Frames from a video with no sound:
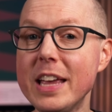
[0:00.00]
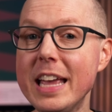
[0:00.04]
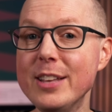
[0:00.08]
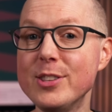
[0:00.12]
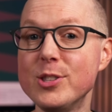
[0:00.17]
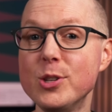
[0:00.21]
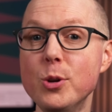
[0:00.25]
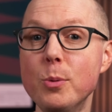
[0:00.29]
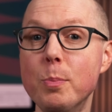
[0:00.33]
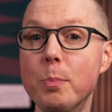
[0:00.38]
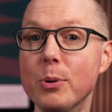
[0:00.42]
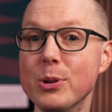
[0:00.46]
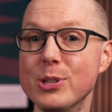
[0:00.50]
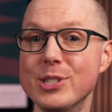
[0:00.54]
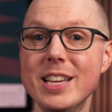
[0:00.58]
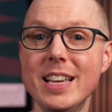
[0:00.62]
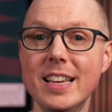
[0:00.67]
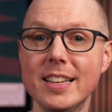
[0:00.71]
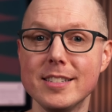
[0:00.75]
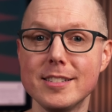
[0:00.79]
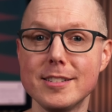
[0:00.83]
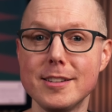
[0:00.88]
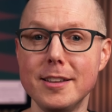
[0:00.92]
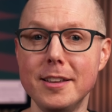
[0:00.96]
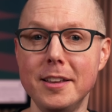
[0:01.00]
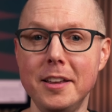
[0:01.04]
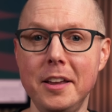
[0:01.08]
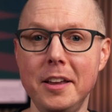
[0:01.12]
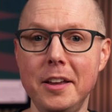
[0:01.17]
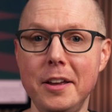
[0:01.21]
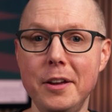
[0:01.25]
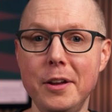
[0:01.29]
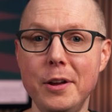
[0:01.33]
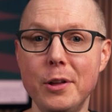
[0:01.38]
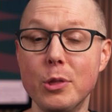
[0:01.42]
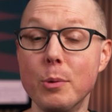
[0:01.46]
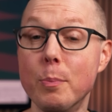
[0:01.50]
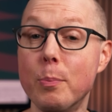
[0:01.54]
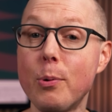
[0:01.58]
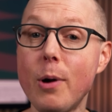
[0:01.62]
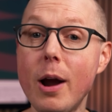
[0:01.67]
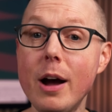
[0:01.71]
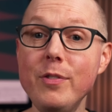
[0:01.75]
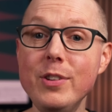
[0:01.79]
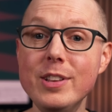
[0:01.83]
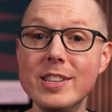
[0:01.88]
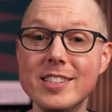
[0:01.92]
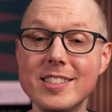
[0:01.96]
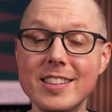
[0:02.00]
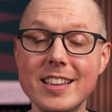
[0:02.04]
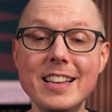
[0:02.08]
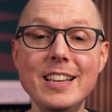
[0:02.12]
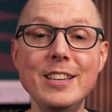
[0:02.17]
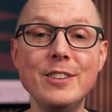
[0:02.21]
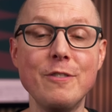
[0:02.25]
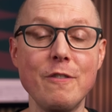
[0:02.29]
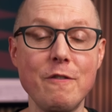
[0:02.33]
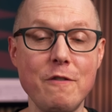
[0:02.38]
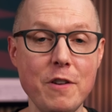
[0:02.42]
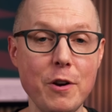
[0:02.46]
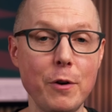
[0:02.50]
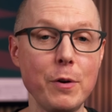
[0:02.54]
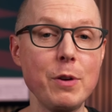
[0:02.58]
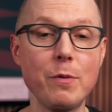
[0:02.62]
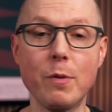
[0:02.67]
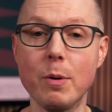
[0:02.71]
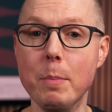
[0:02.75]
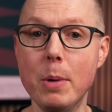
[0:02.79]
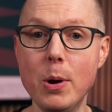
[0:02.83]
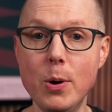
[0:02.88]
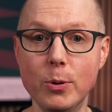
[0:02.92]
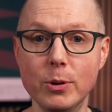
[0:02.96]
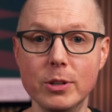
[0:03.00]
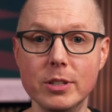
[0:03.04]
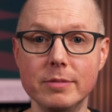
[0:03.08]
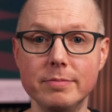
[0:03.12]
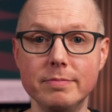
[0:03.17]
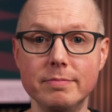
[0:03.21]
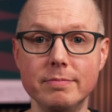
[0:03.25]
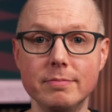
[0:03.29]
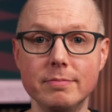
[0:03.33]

of Gansu persist. The province is very remote.